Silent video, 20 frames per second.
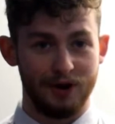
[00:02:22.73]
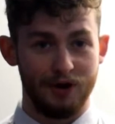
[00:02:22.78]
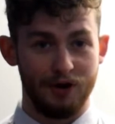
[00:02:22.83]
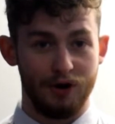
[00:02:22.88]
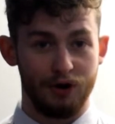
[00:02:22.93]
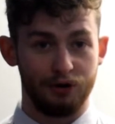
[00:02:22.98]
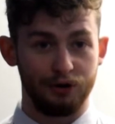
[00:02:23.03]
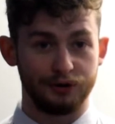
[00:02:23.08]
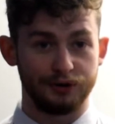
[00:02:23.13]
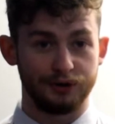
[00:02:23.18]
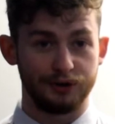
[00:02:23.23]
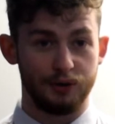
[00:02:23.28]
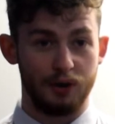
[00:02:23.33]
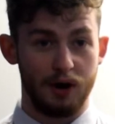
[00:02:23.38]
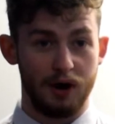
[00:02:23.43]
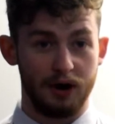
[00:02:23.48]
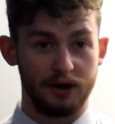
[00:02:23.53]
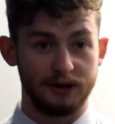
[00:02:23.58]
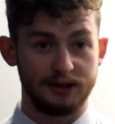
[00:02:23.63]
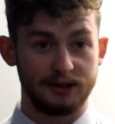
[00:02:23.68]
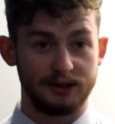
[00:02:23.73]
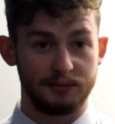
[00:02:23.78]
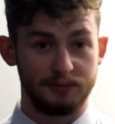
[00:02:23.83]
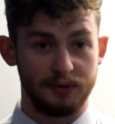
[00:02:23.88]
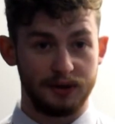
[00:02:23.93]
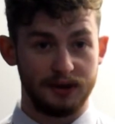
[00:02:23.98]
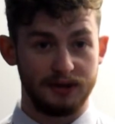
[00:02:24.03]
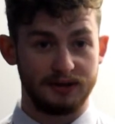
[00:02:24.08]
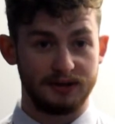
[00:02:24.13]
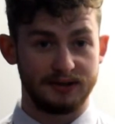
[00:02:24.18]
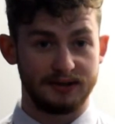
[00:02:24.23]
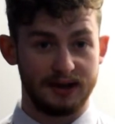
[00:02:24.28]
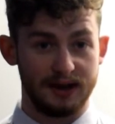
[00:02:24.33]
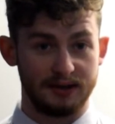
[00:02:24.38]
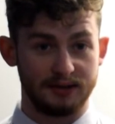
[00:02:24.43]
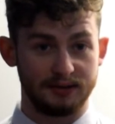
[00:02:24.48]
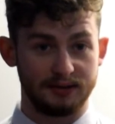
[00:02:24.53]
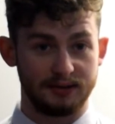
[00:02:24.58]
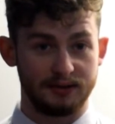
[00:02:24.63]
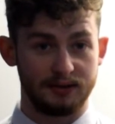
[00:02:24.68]
Also, high speed
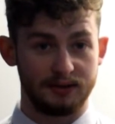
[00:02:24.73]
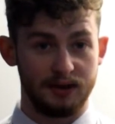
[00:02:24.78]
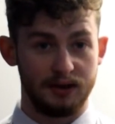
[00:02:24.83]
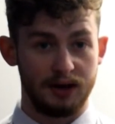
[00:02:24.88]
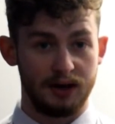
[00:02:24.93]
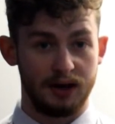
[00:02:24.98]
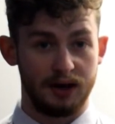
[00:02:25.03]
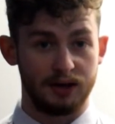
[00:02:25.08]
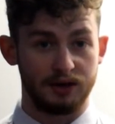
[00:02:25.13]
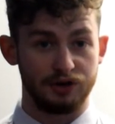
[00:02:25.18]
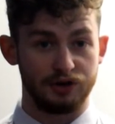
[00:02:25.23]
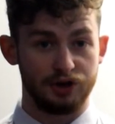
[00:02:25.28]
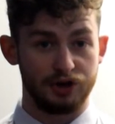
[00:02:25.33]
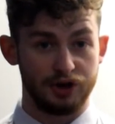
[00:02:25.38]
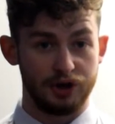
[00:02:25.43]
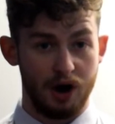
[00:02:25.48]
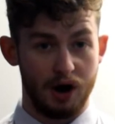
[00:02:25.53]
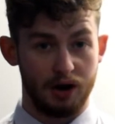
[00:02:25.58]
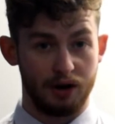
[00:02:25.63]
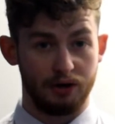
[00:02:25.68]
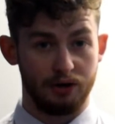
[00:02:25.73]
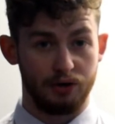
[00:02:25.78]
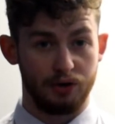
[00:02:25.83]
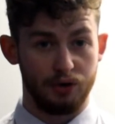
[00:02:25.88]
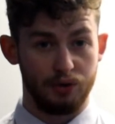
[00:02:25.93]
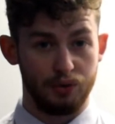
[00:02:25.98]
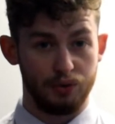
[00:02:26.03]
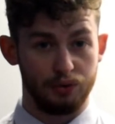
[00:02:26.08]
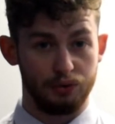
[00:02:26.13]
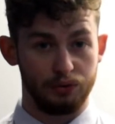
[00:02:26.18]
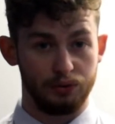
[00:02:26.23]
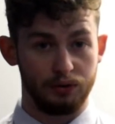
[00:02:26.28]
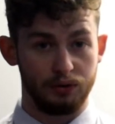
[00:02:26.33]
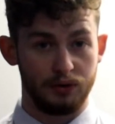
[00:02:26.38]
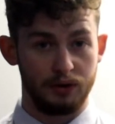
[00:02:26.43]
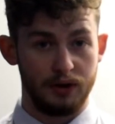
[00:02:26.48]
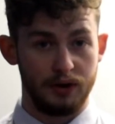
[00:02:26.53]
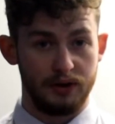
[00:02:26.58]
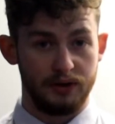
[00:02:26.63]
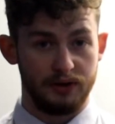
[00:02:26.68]
descents can shock cool
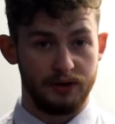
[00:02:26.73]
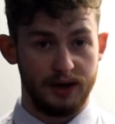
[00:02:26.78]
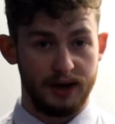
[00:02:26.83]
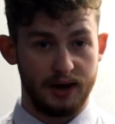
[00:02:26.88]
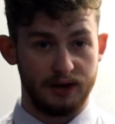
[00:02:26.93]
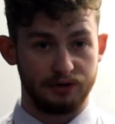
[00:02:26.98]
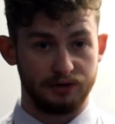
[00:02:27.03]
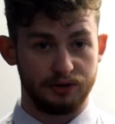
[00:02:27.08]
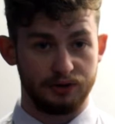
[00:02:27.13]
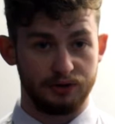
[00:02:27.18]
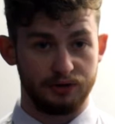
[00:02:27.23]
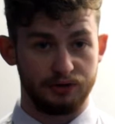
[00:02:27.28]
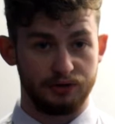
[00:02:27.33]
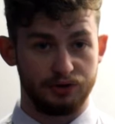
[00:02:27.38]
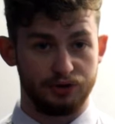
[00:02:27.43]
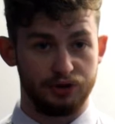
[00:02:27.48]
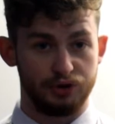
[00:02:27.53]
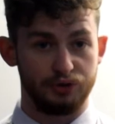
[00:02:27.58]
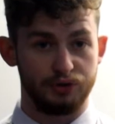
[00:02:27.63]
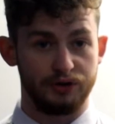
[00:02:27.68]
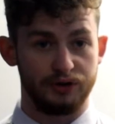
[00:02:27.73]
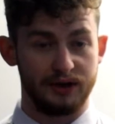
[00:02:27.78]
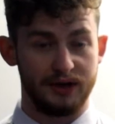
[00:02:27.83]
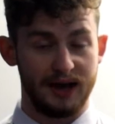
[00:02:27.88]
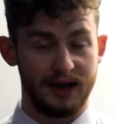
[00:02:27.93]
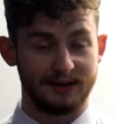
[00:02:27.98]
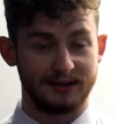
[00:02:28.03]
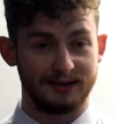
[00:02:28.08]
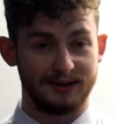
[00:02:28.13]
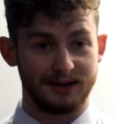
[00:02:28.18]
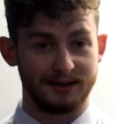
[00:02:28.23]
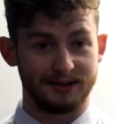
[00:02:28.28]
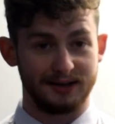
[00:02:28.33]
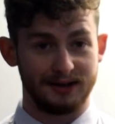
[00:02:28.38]
the engine due to the excess